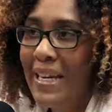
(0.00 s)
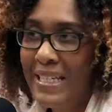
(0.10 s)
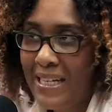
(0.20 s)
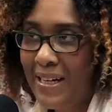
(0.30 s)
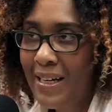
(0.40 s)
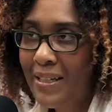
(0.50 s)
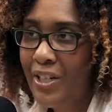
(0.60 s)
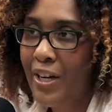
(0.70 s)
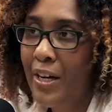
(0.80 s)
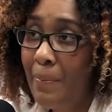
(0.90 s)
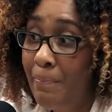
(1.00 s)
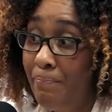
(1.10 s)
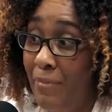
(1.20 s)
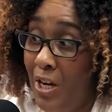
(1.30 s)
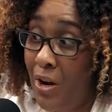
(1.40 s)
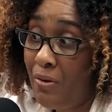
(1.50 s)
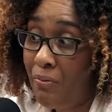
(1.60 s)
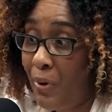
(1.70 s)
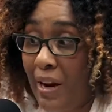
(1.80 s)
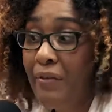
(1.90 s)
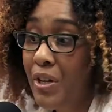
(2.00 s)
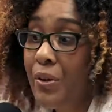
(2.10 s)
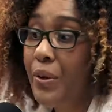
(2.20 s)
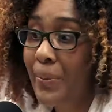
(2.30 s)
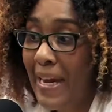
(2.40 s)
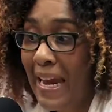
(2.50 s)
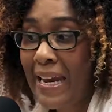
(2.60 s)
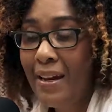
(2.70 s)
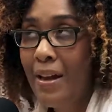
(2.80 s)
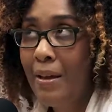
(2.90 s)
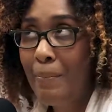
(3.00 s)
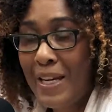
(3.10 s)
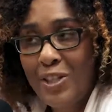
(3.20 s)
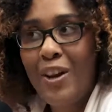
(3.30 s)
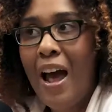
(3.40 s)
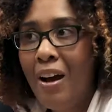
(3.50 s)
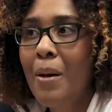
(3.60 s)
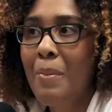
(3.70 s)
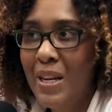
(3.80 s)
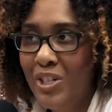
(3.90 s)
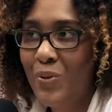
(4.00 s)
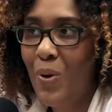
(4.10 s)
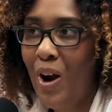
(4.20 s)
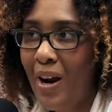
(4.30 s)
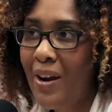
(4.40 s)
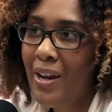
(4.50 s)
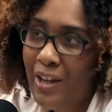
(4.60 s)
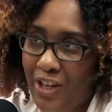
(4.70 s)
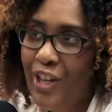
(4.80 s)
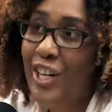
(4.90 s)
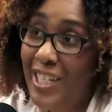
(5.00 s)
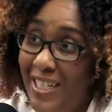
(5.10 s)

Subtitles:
ideas, you're going to, whatever you create based on how committed you are, you're going to